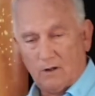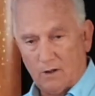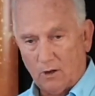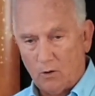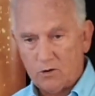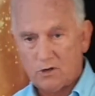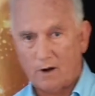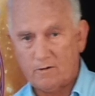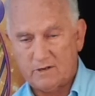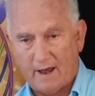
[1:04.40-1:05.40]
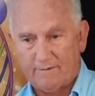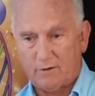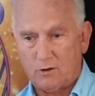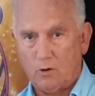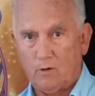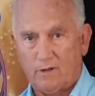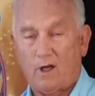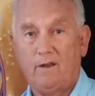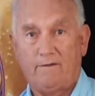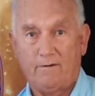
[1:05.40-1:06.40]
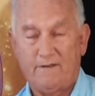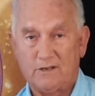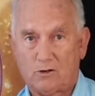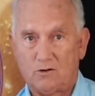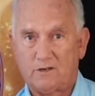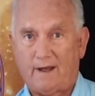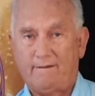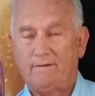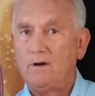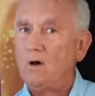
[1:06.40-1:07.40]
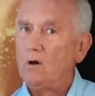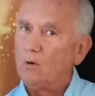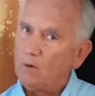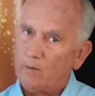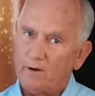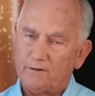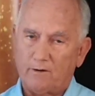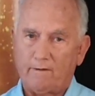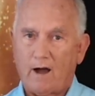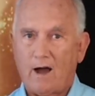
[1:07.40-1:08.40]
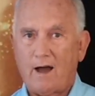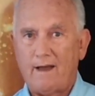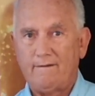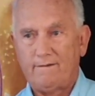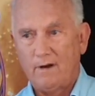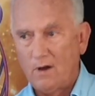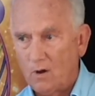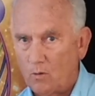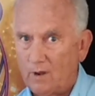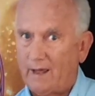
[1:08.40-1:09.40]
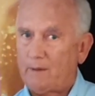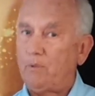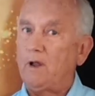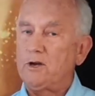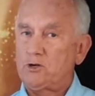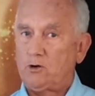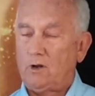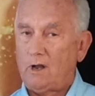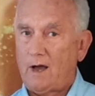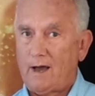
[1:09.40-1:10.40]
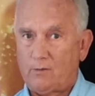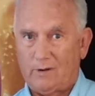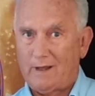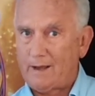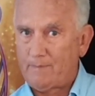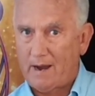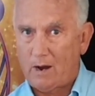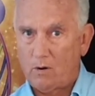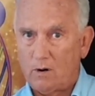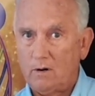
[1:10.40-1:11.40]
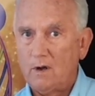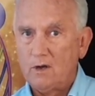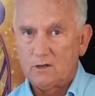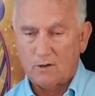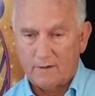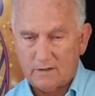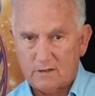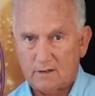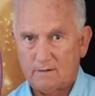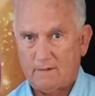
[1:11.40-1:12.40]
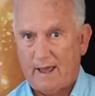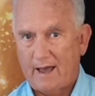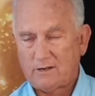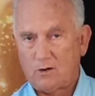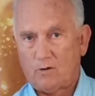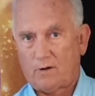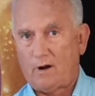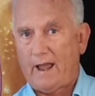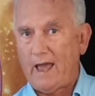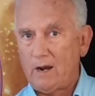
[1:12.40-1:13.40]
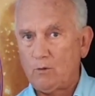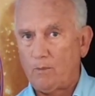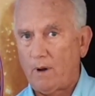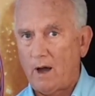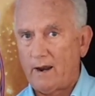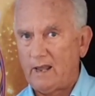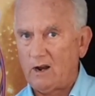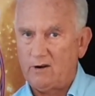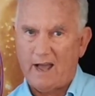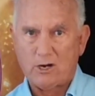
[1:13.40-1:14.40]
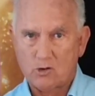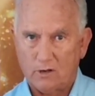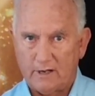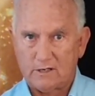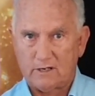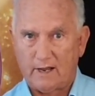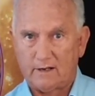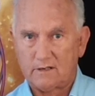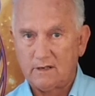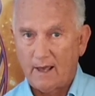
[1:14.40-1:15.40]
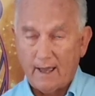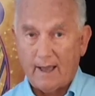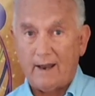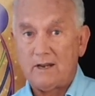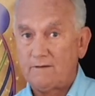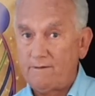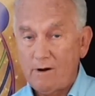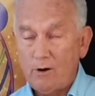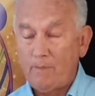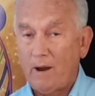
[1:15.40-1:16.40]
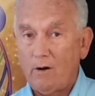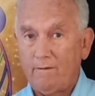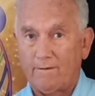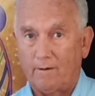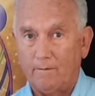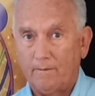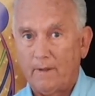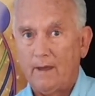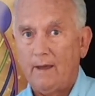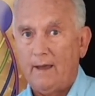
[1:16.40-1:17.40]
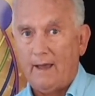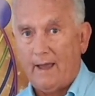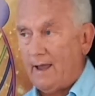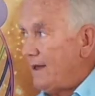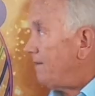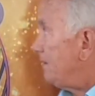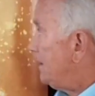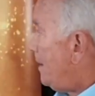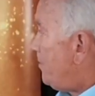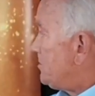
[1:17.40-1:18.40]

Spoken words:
the lower chakras have to do with all of our physical stuff. We want to survive, we like pleasure a lot, we like power. So this has to do with our animal body, our natural instincts, and it's very powerful. And the upper